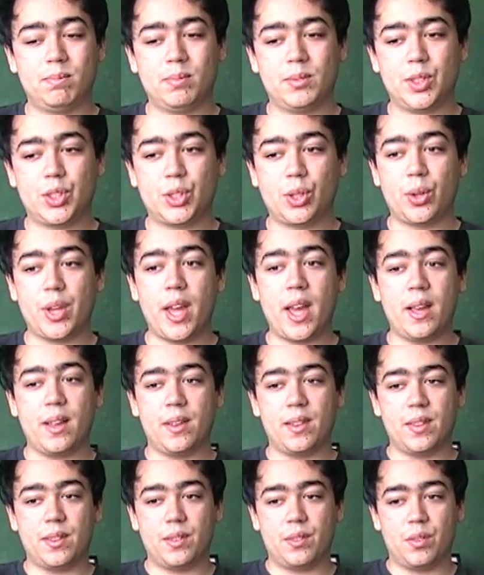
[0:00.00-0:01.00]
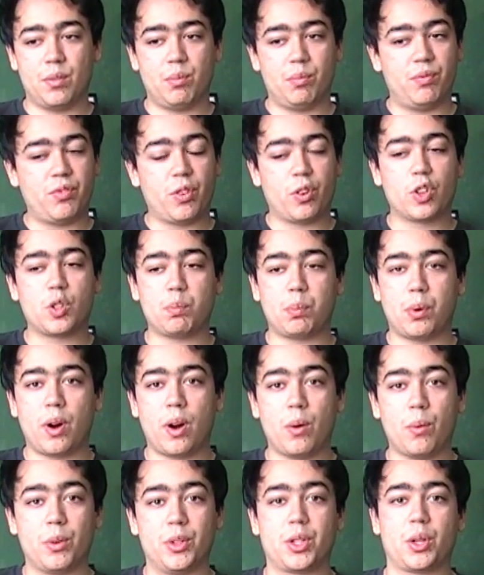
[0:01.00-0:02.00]
So yeah, the first
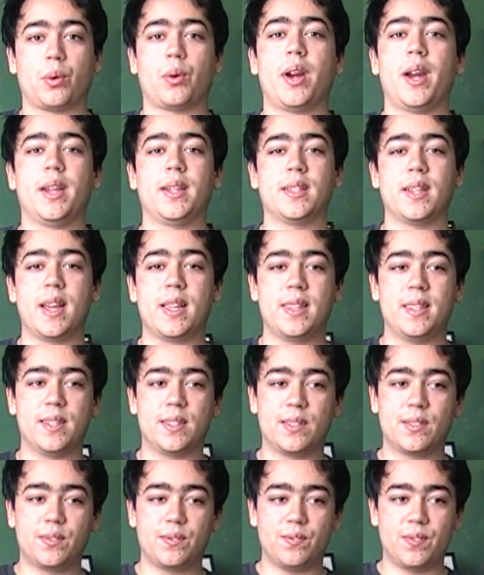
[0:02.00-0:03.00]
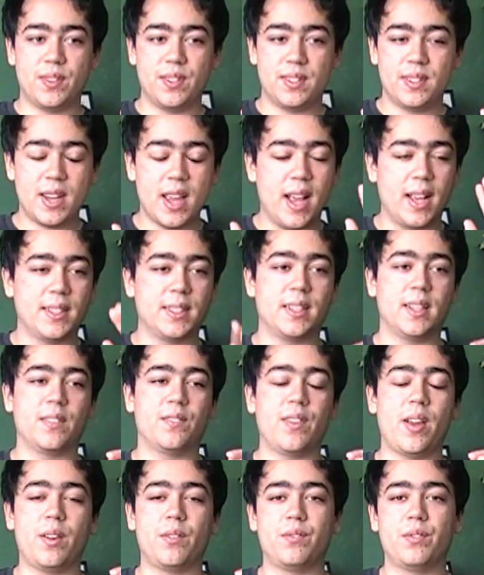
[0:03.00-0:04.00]
part was great. It had this fantastic
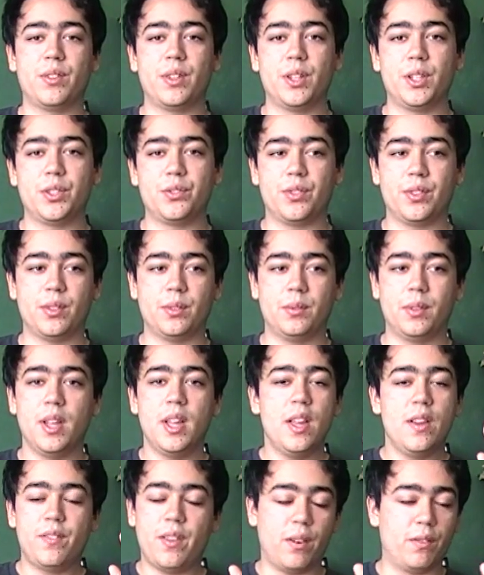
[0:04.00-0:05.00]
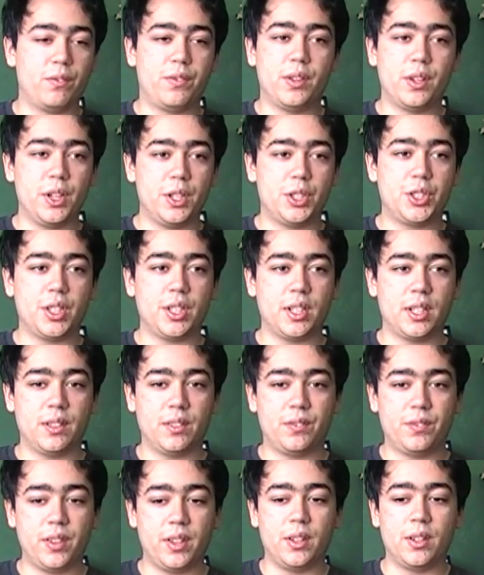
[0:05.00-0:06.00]
found footage
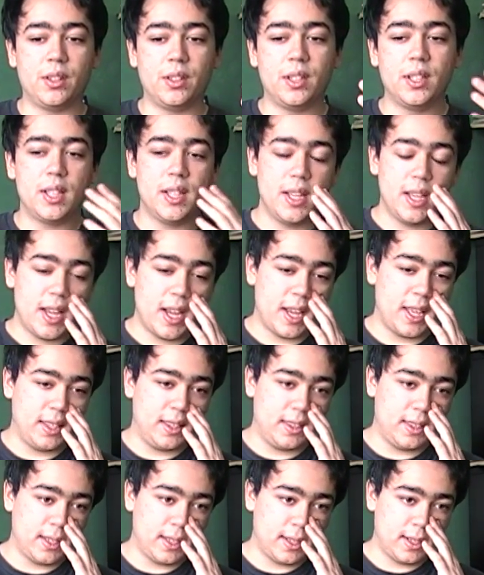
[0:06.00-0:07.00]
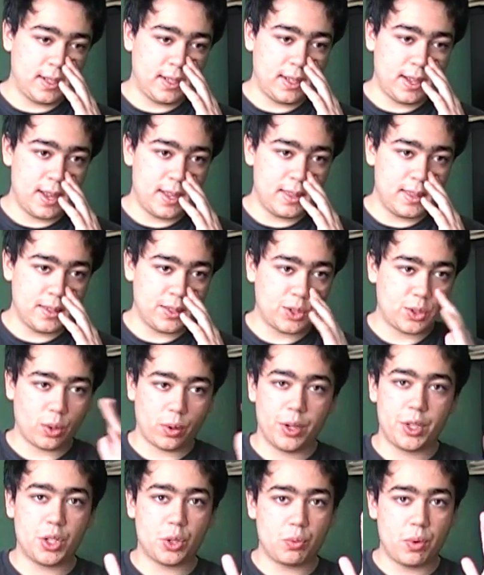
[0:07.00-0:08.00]
feel, and the
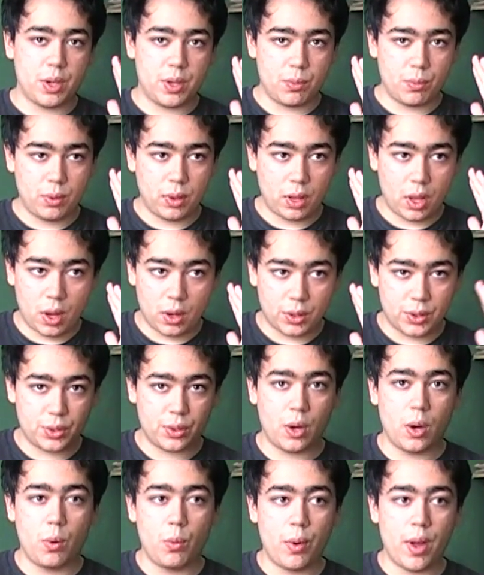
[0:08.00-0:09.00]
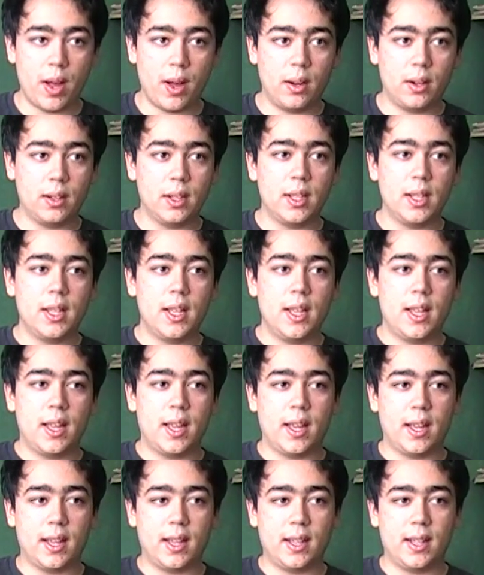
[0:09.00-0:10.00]
story just went along so well.
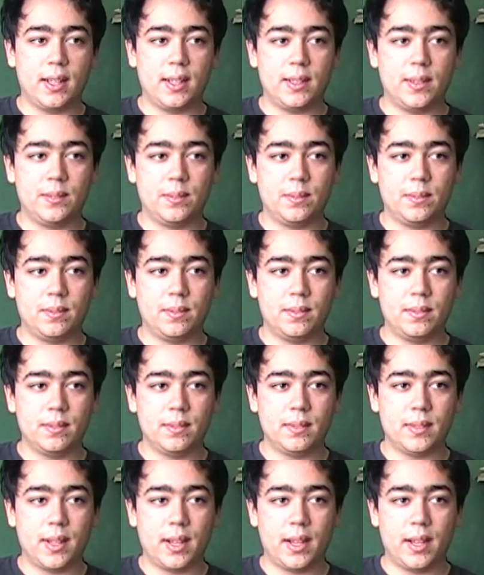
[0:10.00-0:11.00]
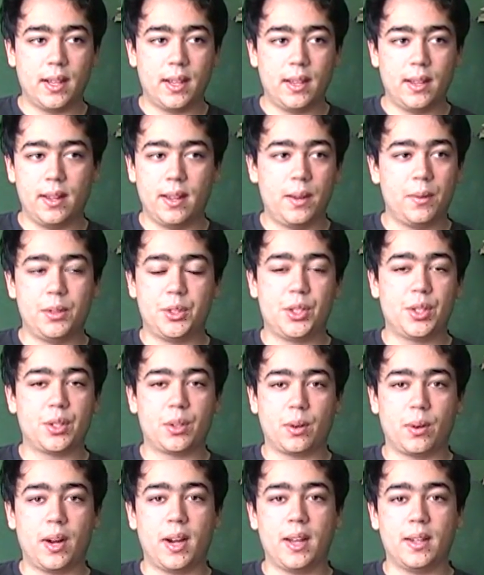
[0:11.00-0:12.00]
It was
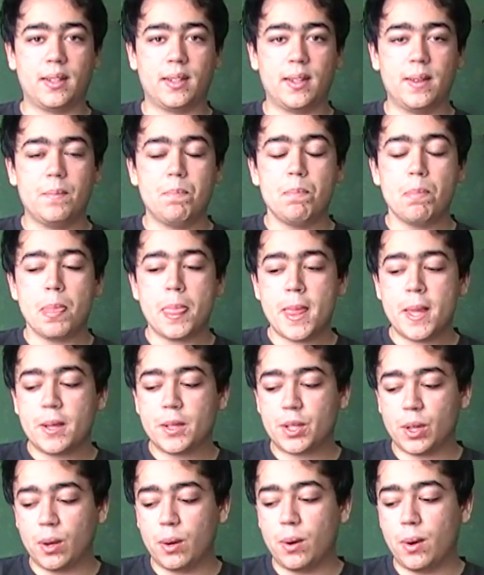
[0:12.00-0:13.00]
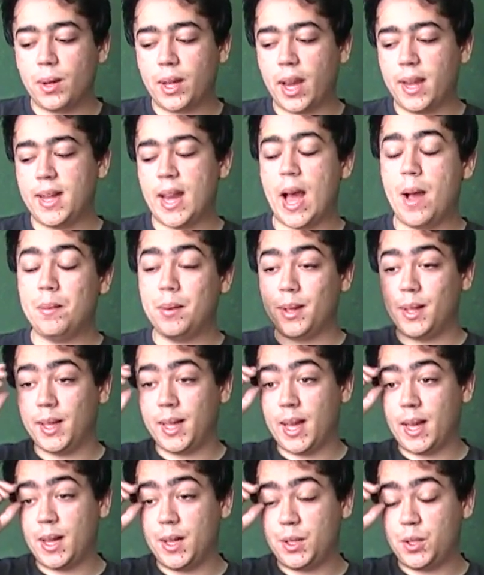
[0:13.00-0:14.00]
just great. So okay, now I'm gonna
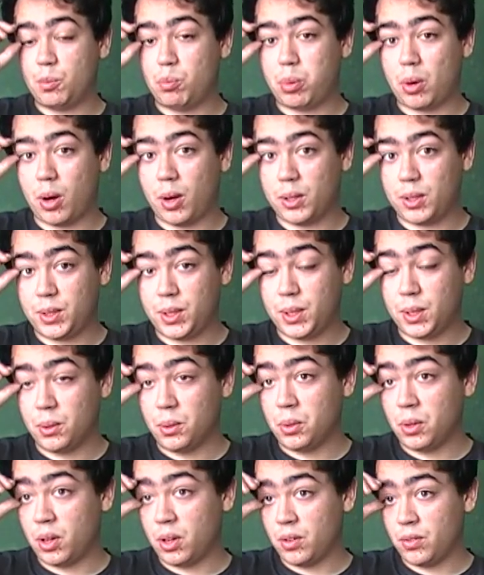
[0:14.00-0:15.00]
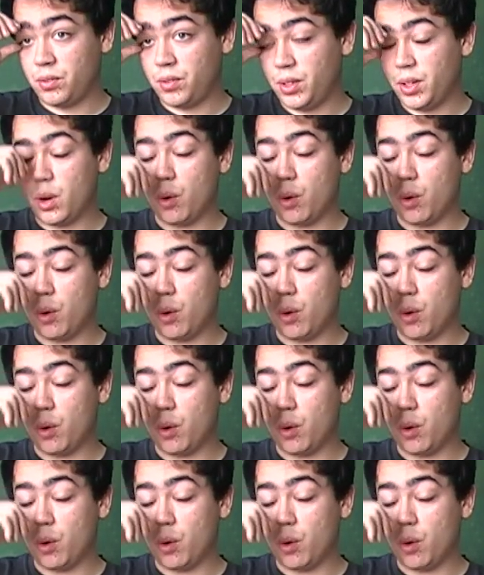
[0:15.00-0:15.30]
get into part two of